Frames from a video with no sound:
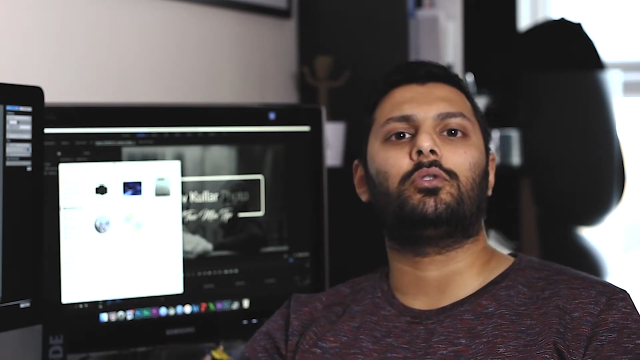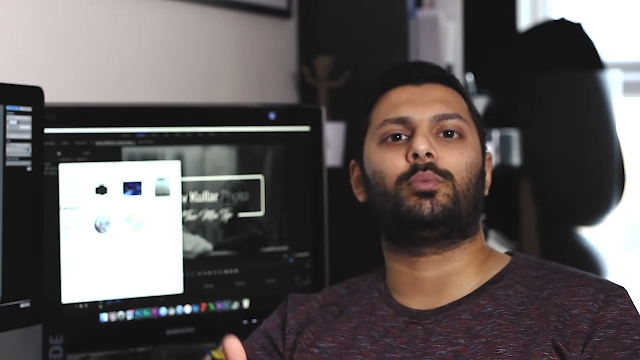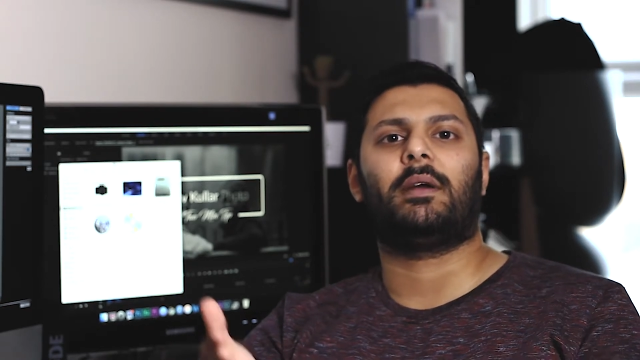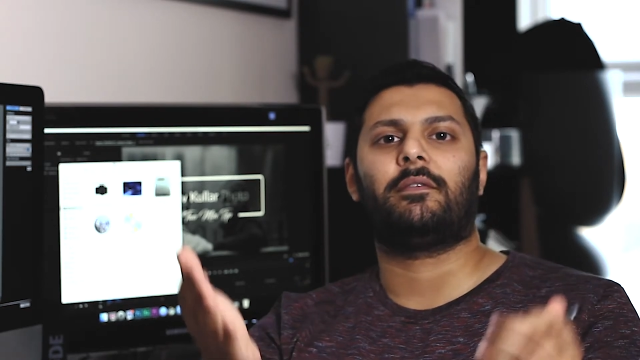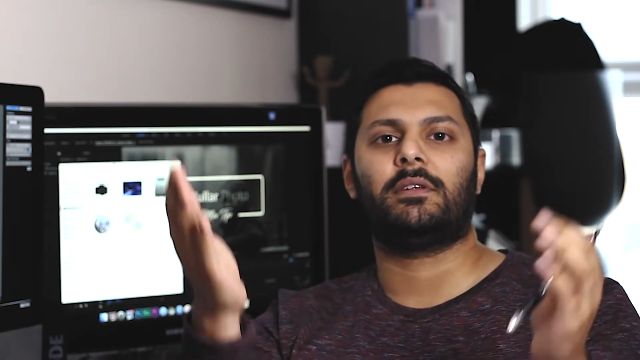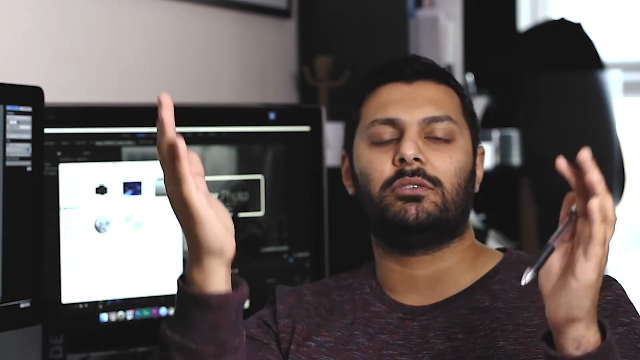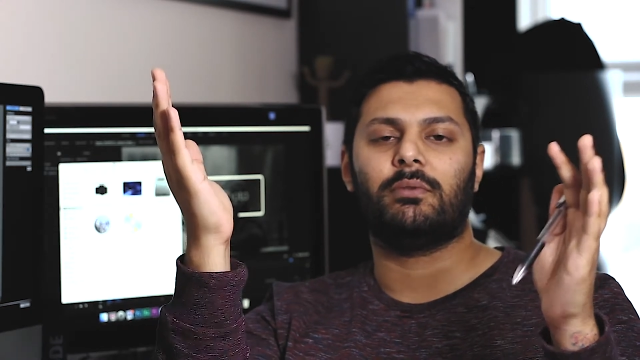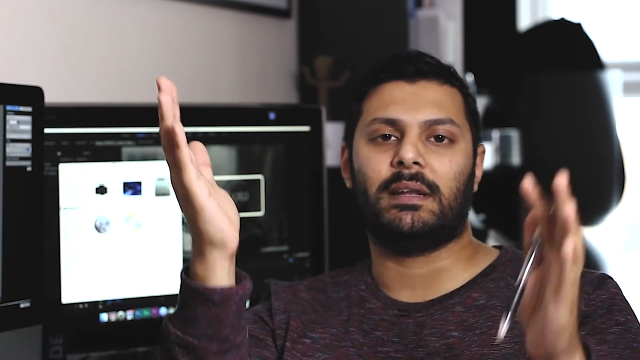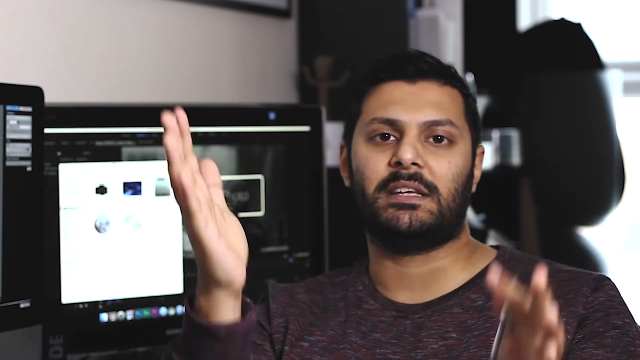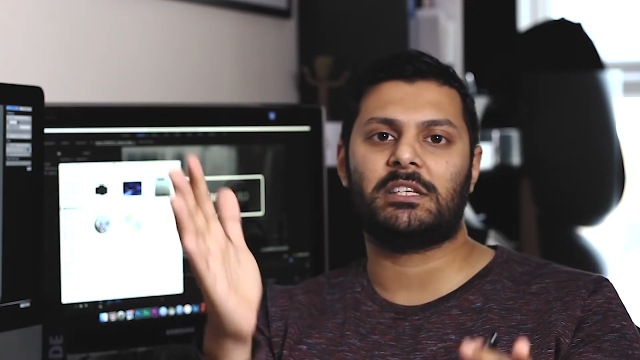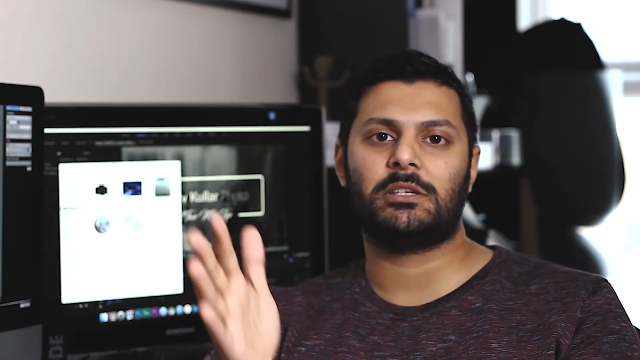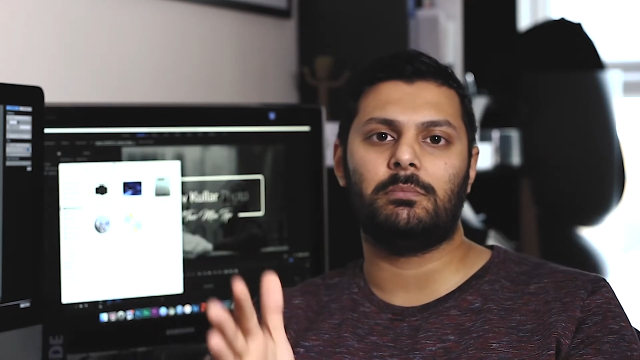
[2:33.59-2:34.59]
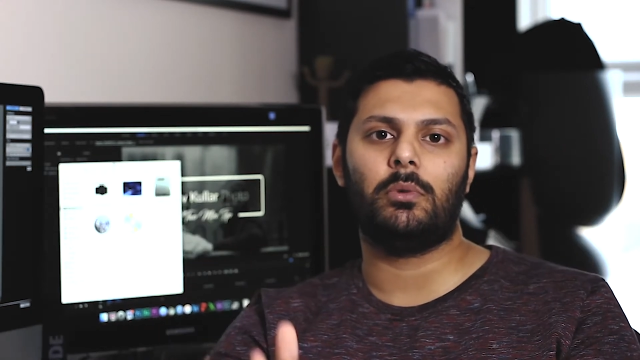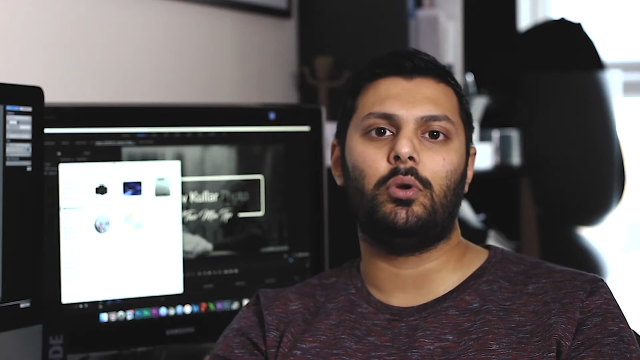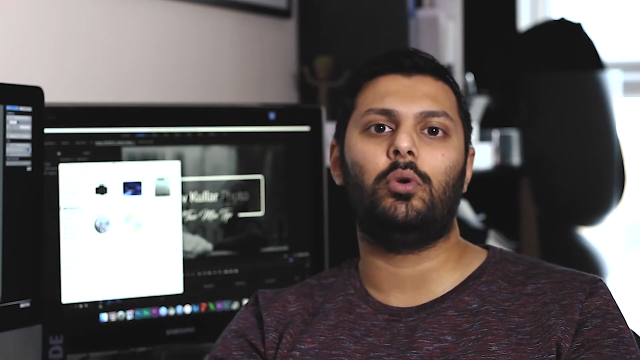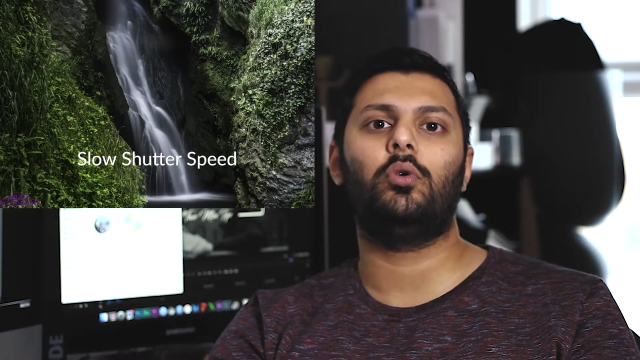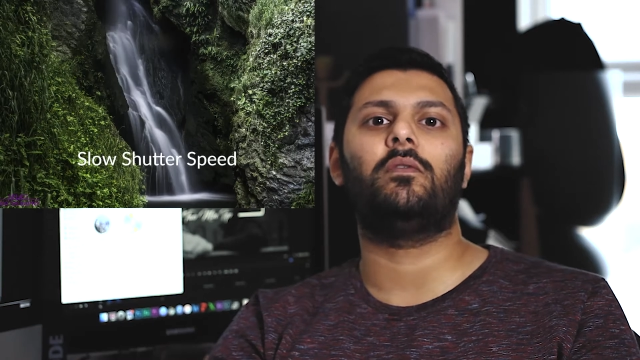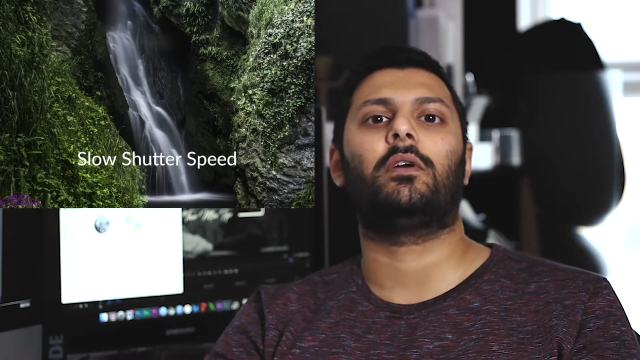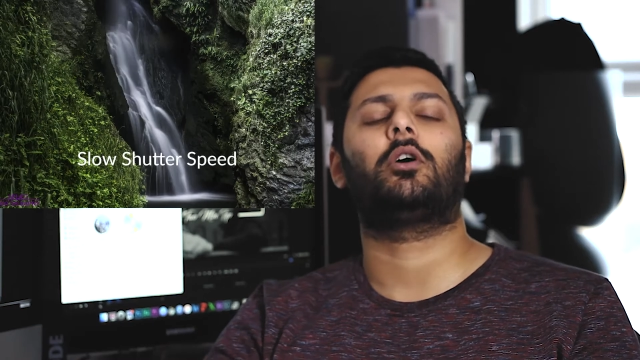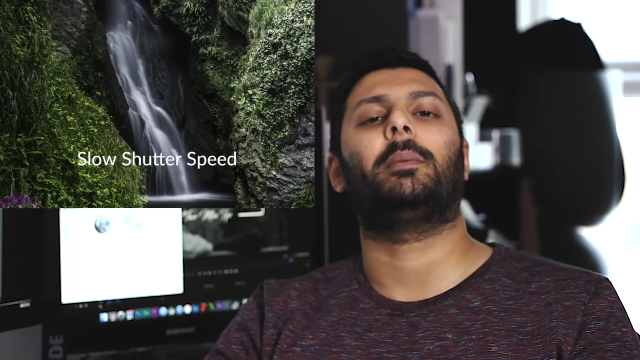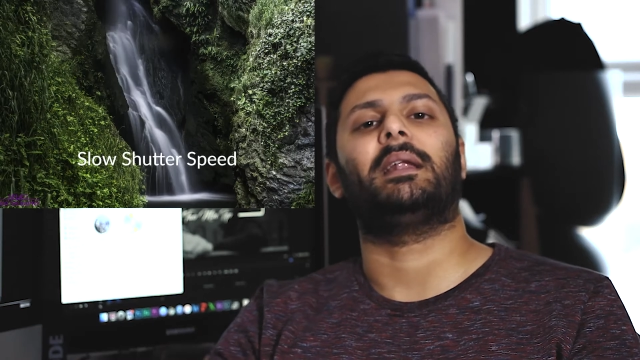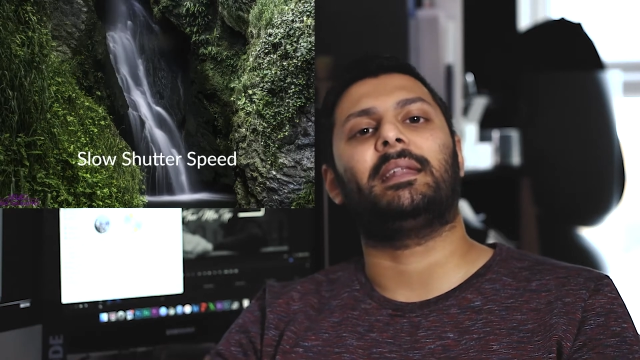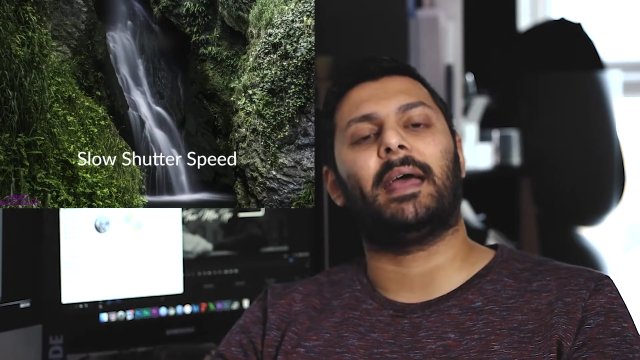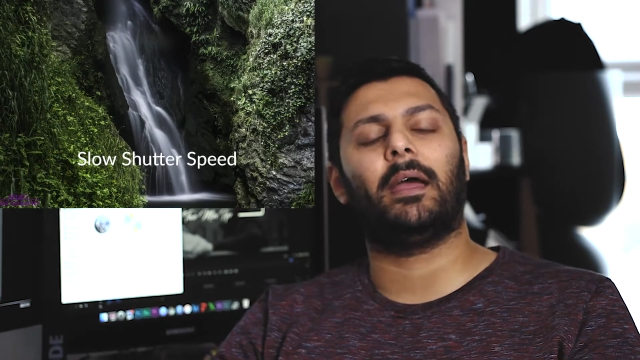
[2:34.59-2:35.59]
where everything's really smooth and
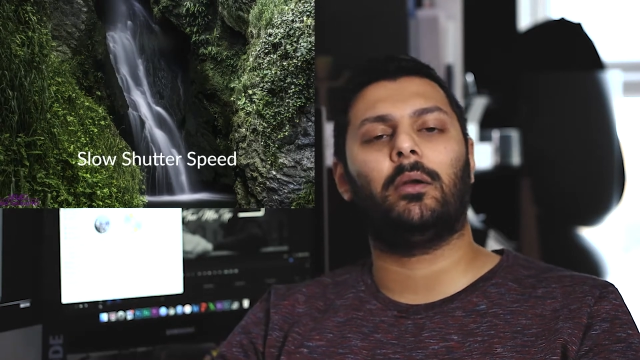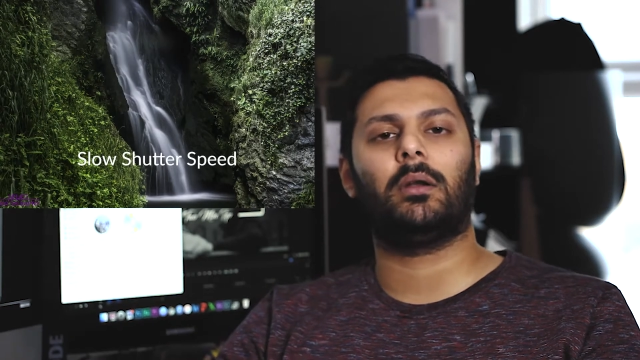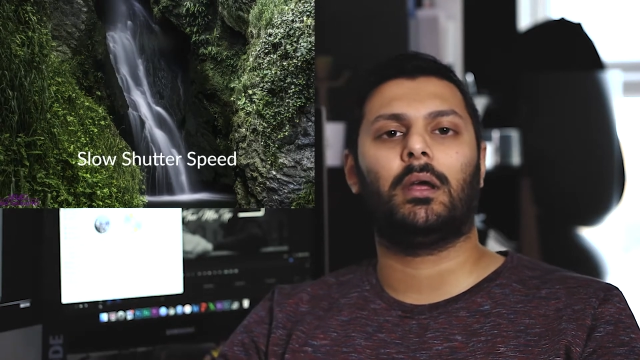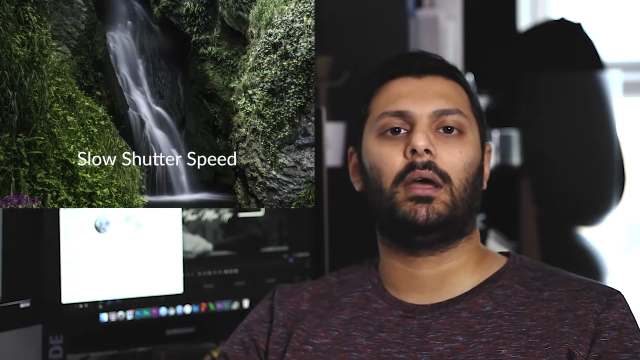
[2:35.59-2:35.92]
coming down,